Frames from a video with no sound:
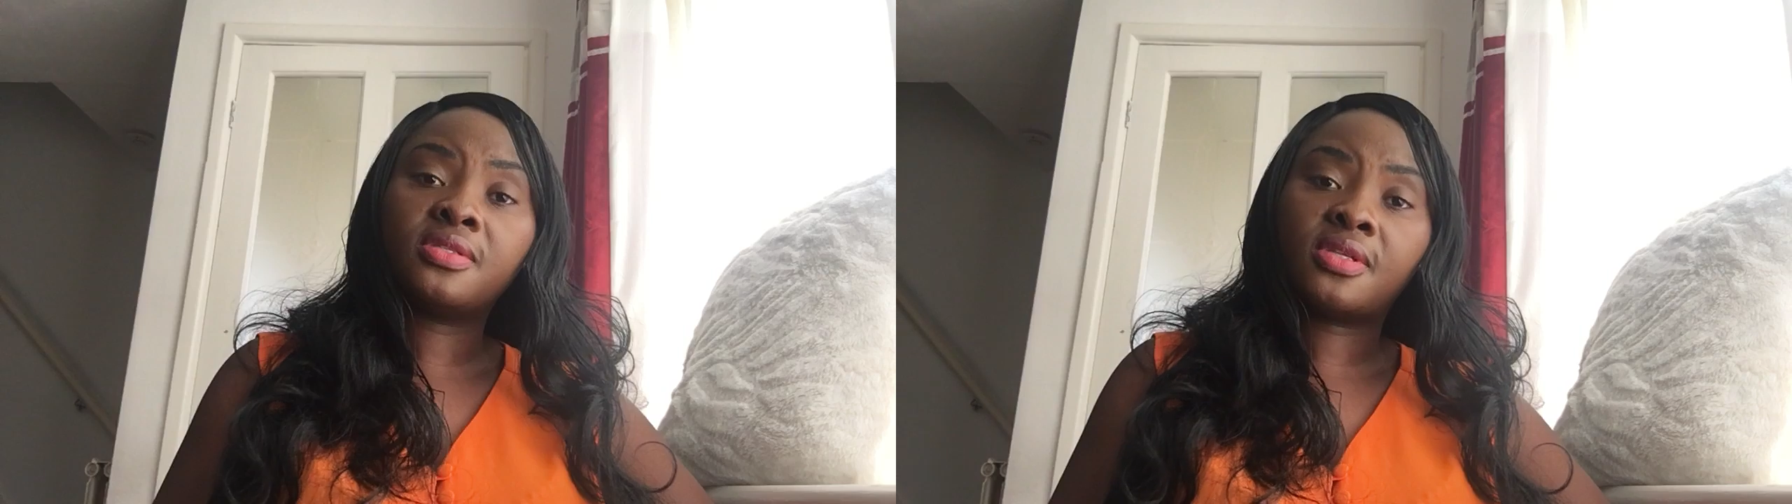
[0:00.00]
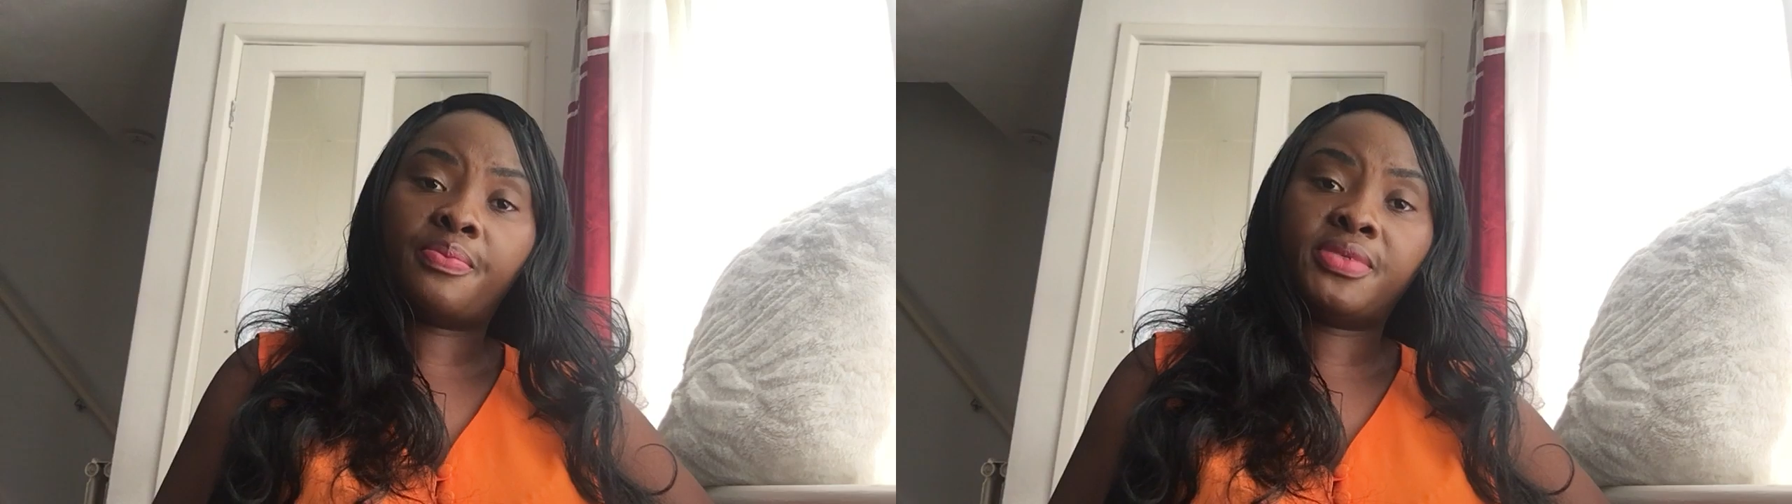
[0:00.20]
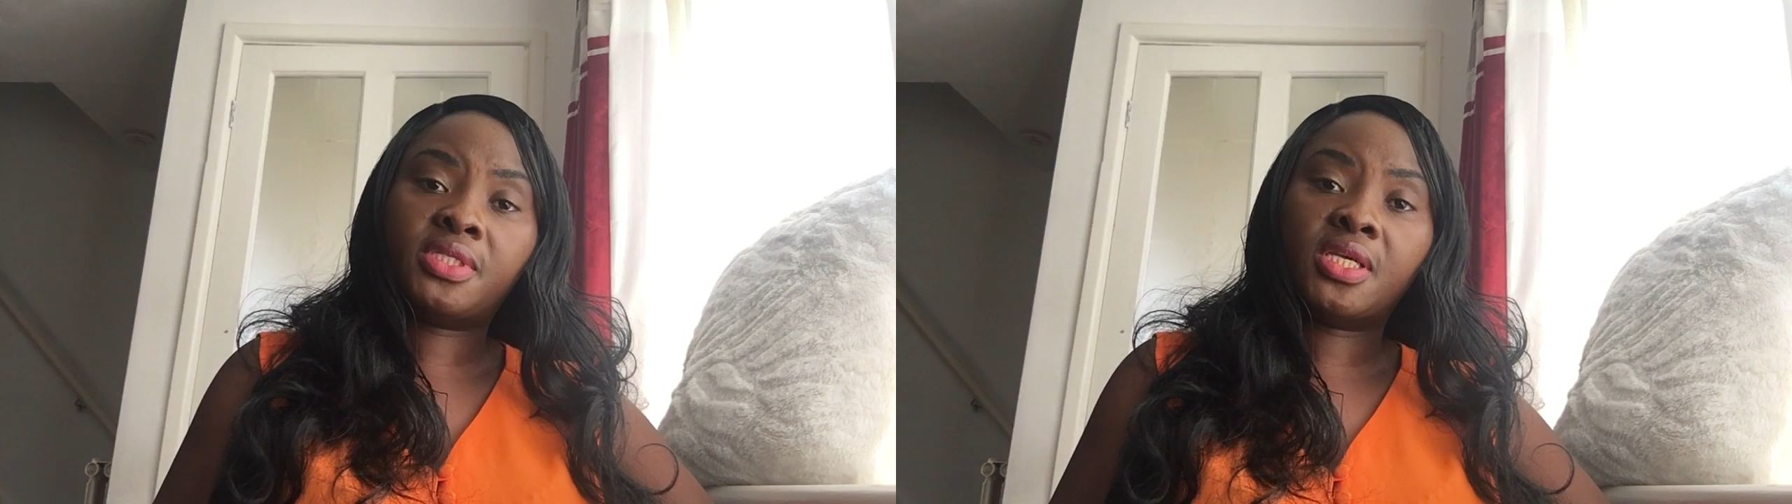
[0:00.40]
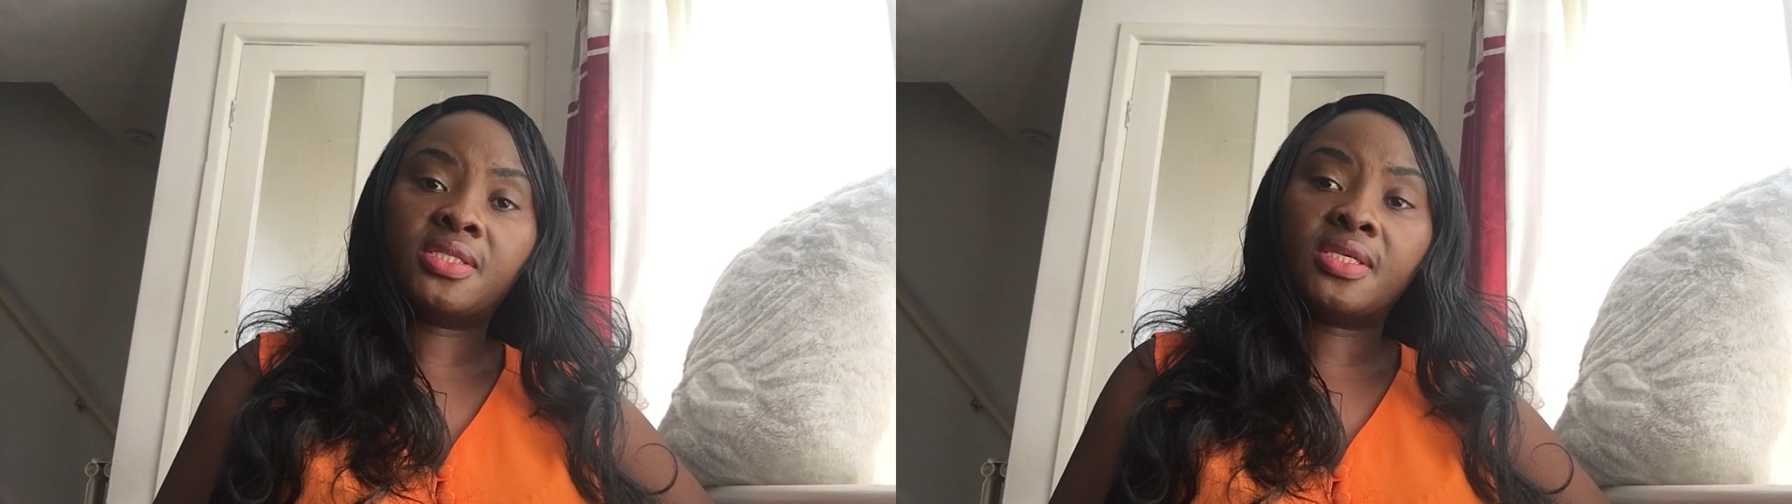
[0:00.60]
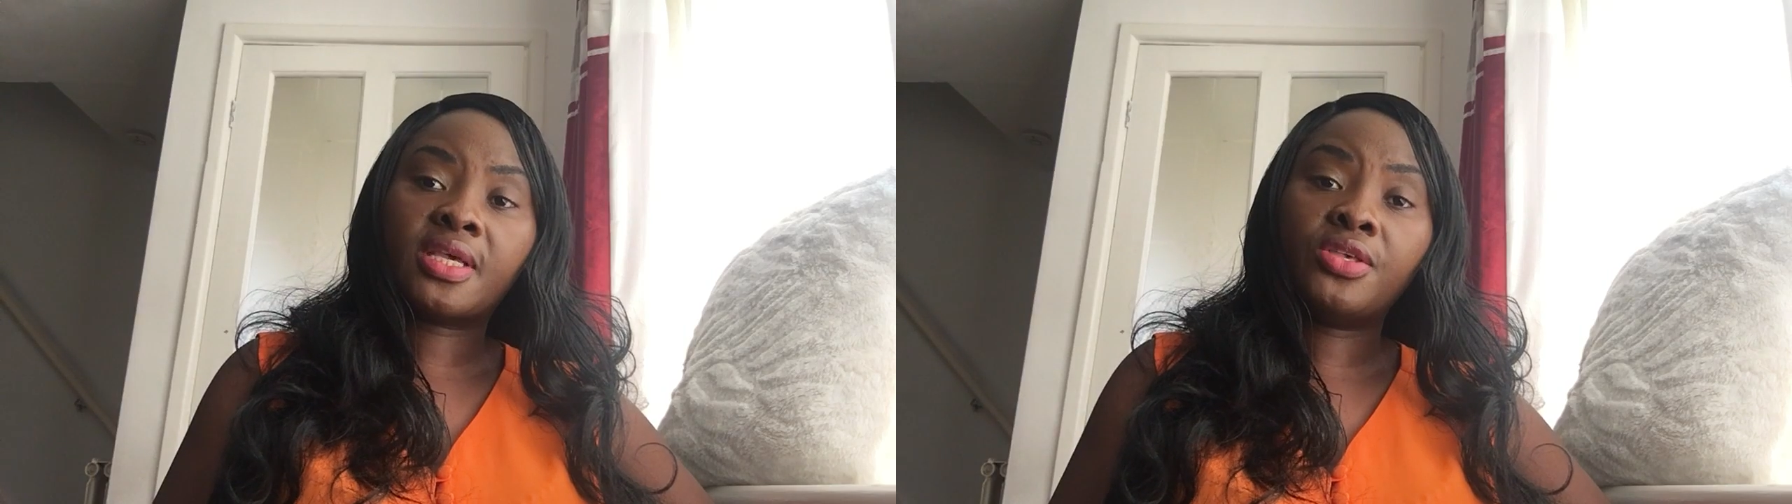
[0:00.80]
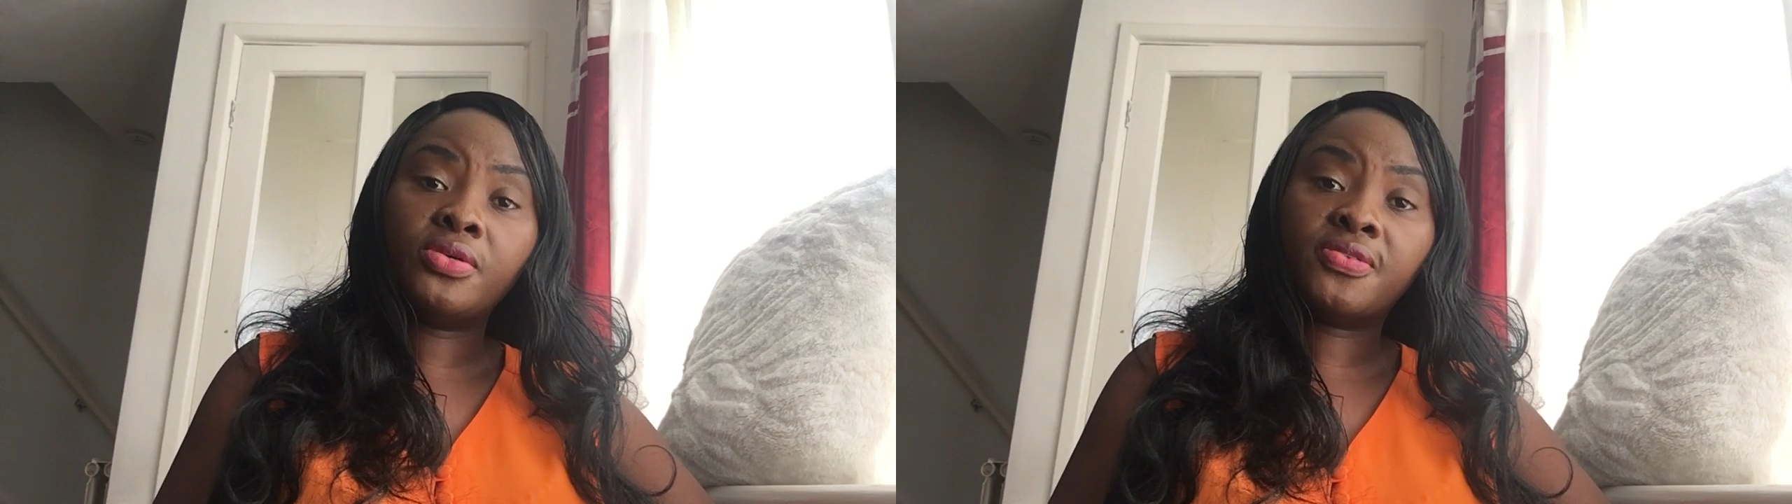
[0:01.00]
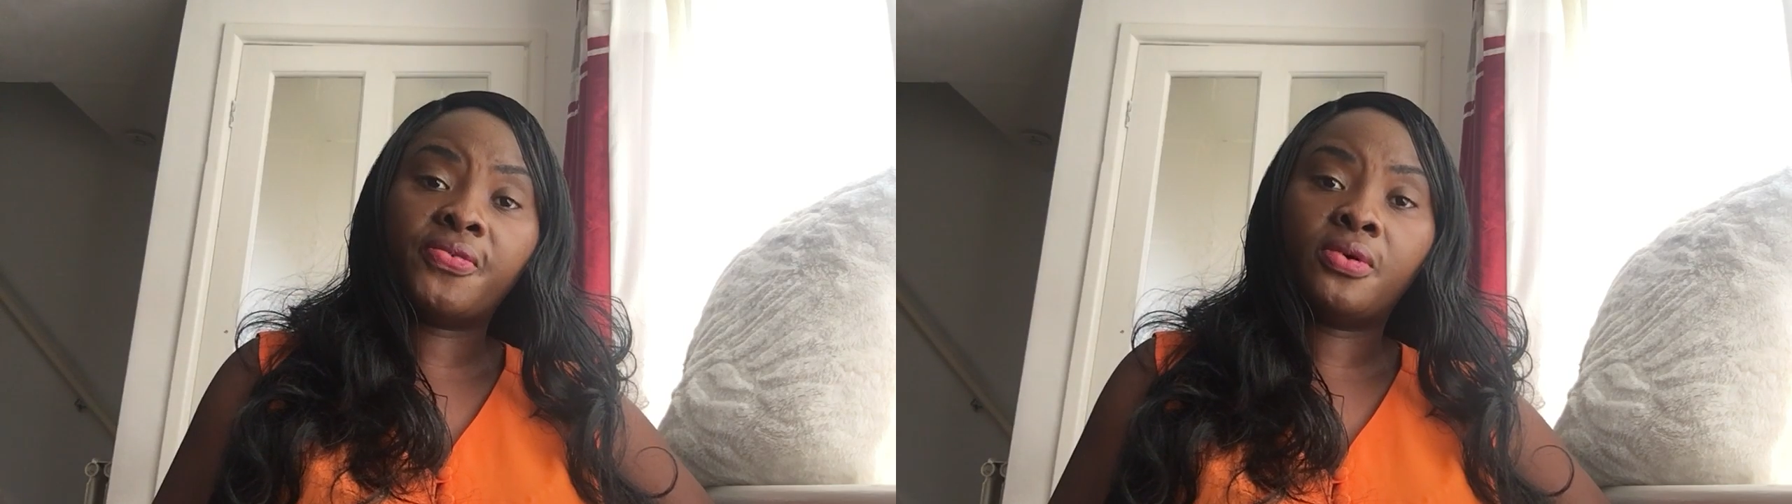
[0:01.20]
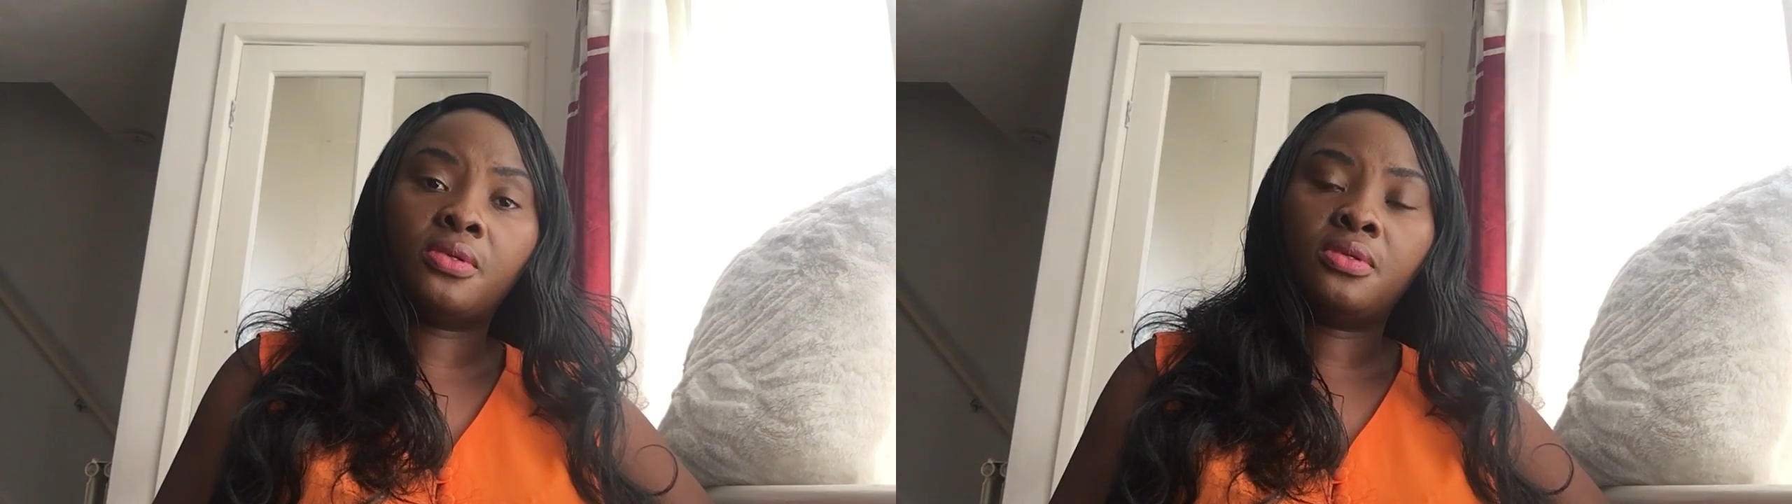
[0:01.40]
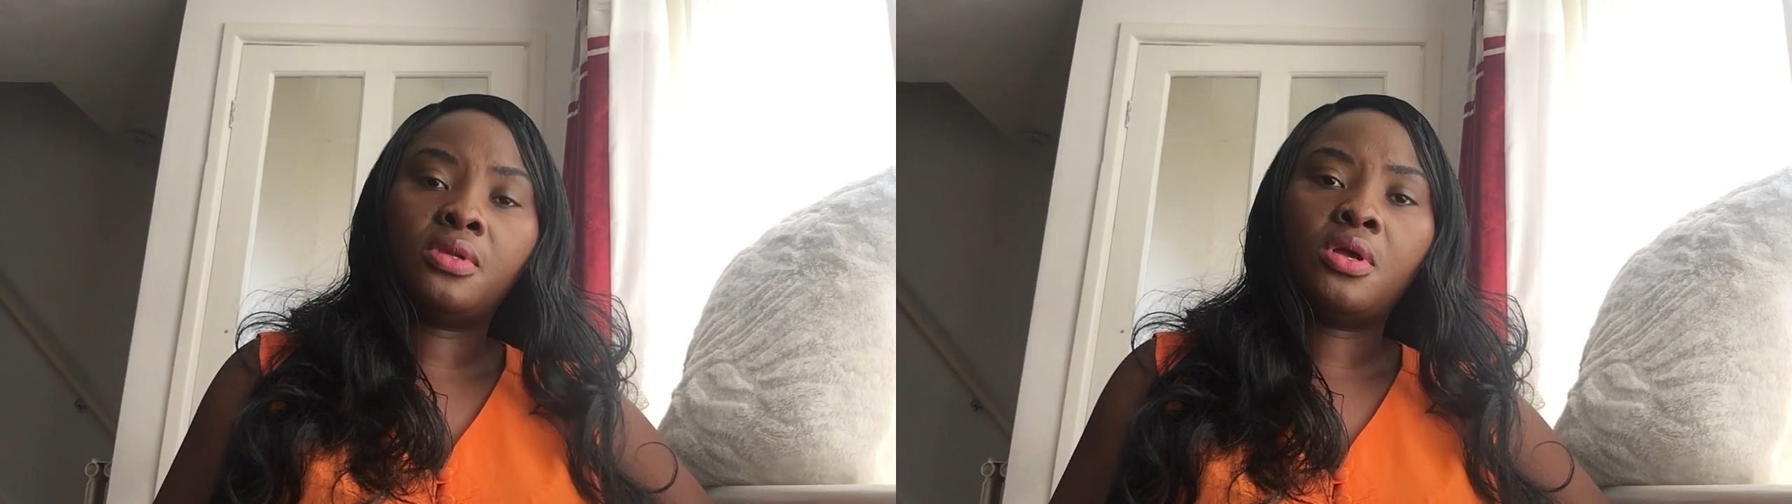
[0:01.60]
substances are useful.